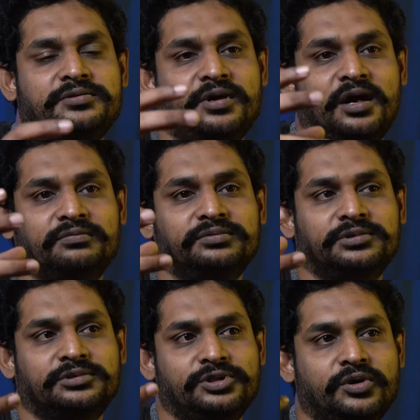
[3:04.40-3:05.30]
you have
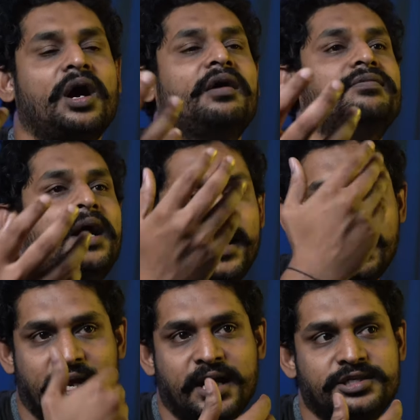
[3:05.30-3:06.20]

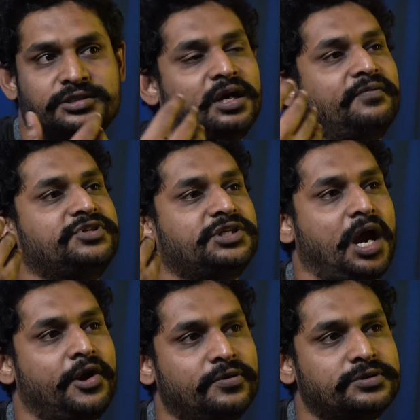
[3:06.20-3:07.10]
highlights, you have
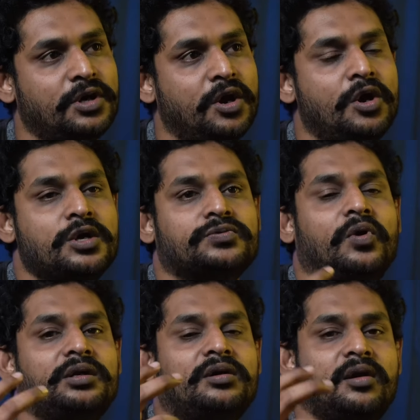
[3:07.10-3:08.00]
shadows. So
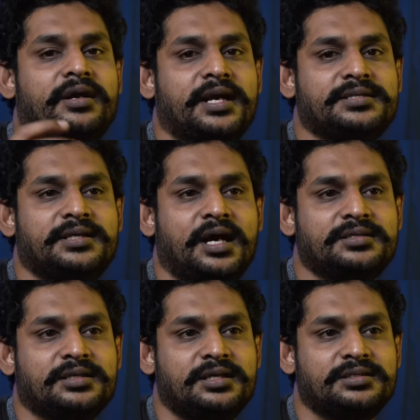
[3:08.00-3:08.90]
what contrast
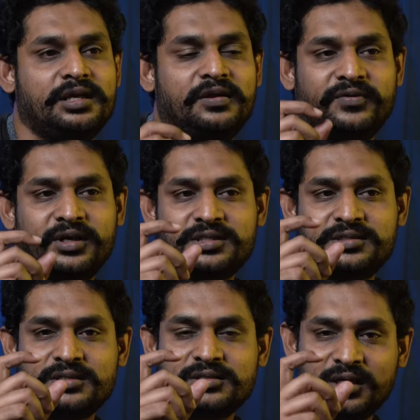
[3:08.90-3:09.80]
does is, if it
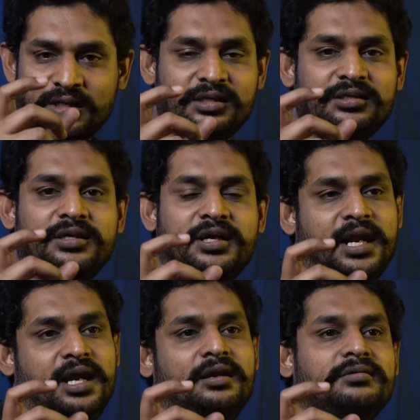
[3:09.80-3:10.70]
is a subtle
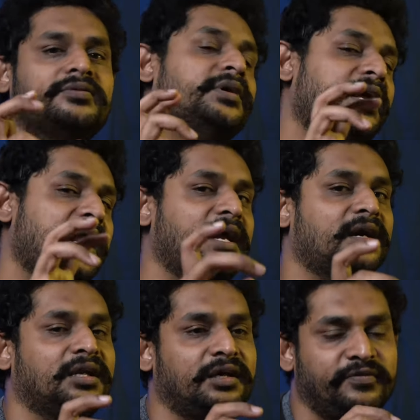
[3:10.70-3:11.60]
gray, so gray
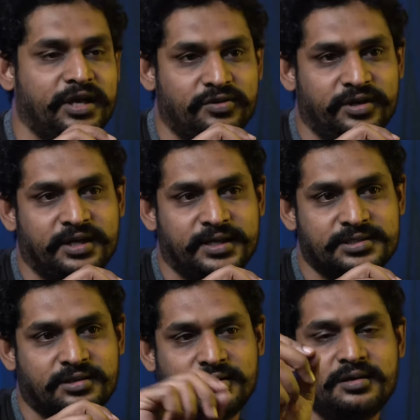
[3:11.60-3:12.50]
color, when you
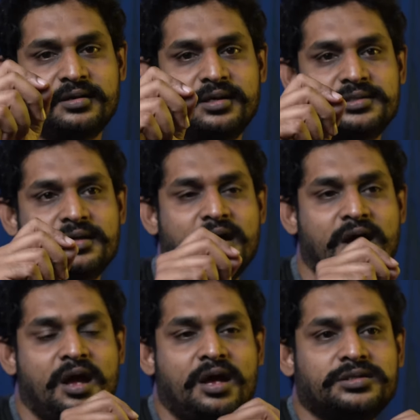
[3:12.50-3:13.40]
increase the contrast,
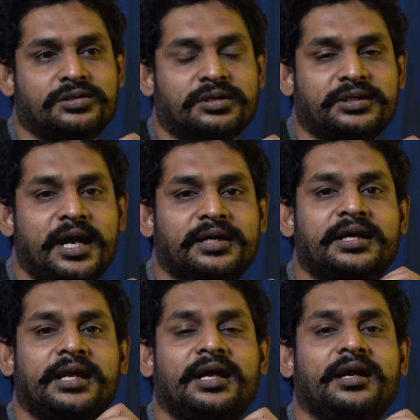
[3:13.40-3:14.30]
so that
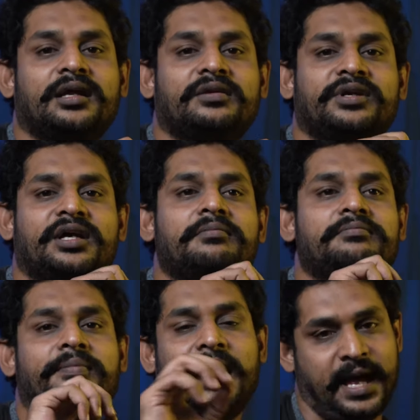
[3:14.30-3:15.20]
gray color
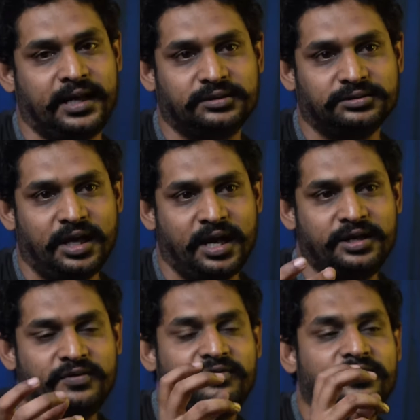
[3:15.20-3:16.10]
become black.
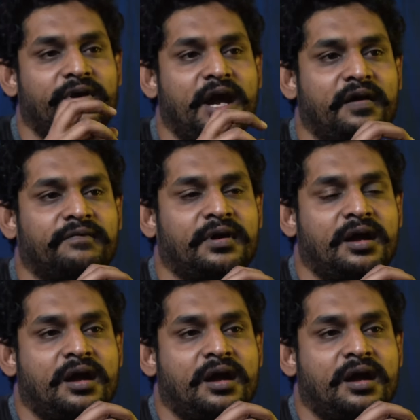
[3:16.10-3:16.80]
And if you have,